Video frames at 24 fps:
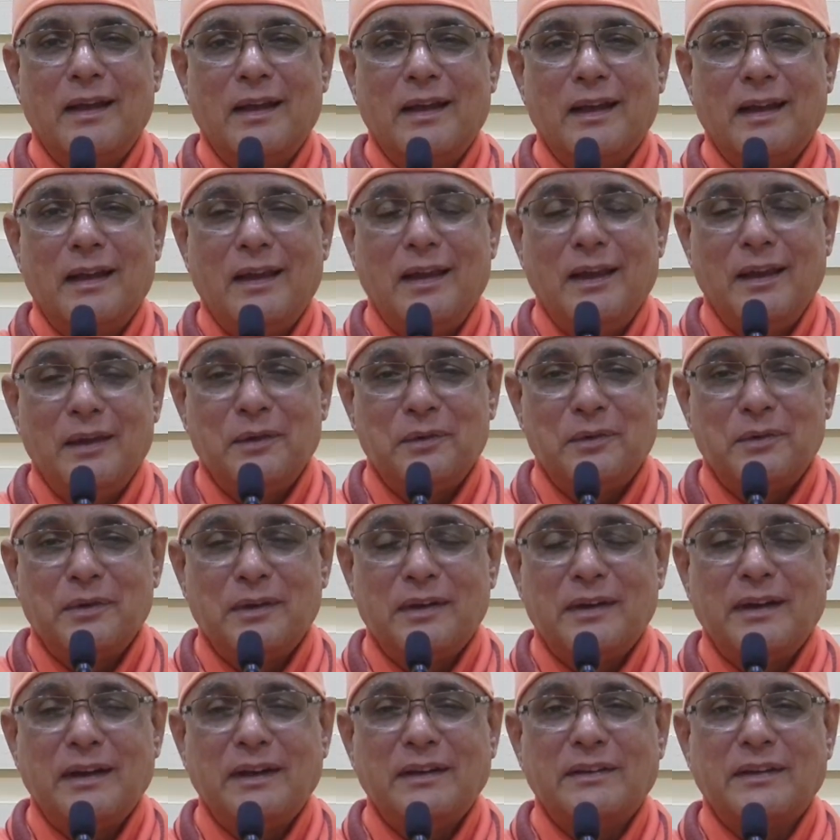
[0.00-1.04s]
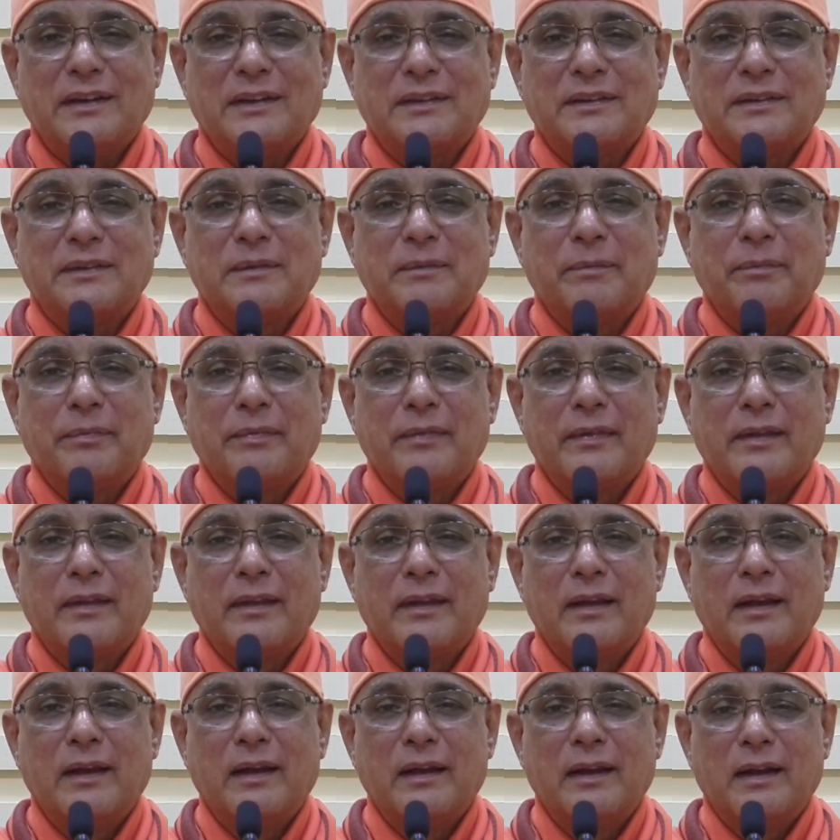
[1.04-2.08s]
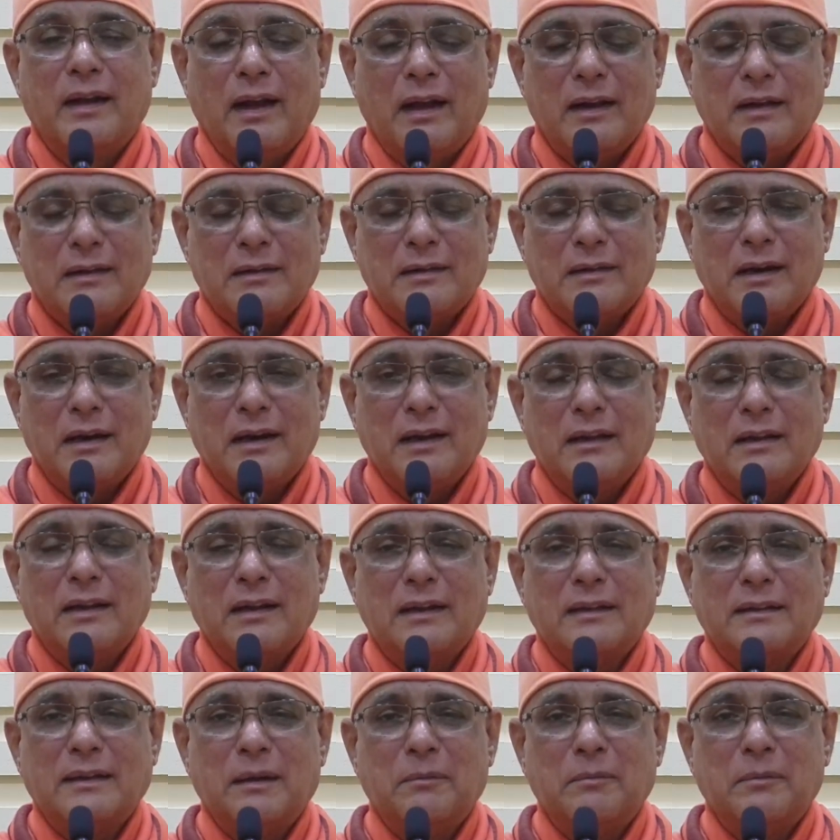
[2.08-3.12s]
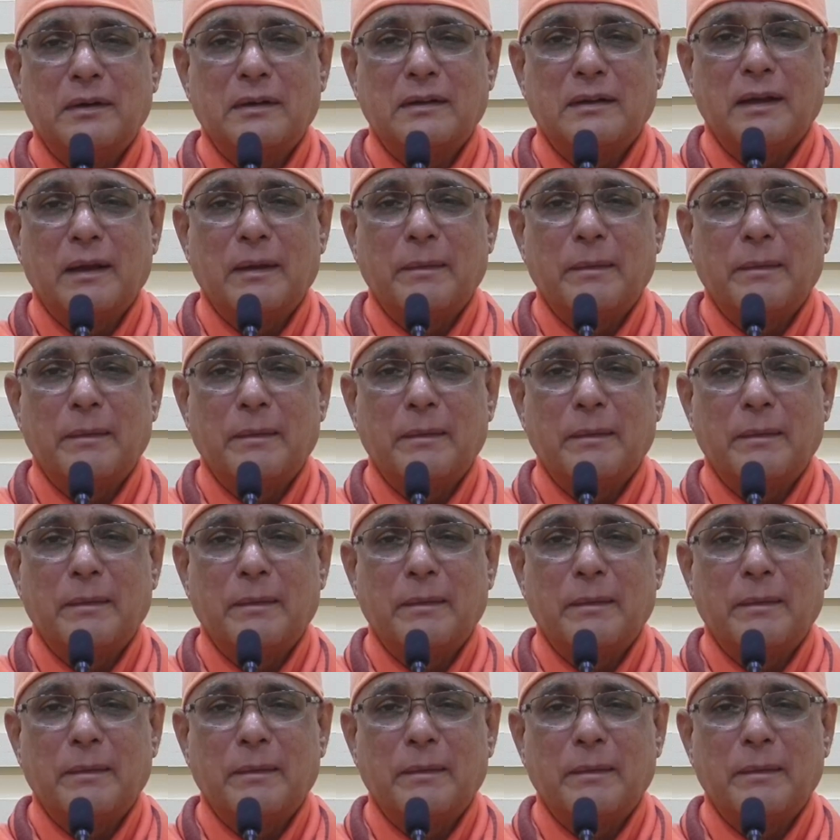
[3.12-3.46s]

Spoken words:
He used to teach us constantly in the Kathamrita.